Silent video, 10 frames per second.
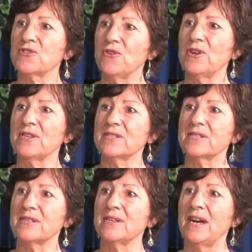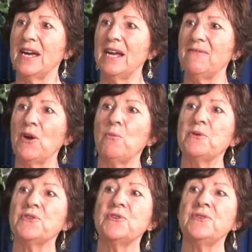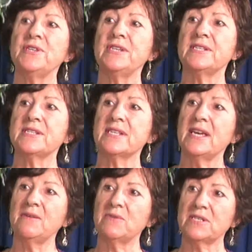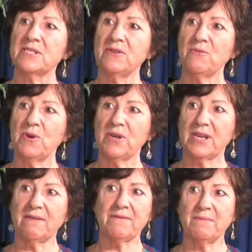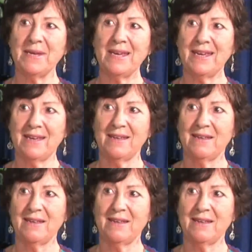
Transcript: choice. I have that opportunity to say what is not working for me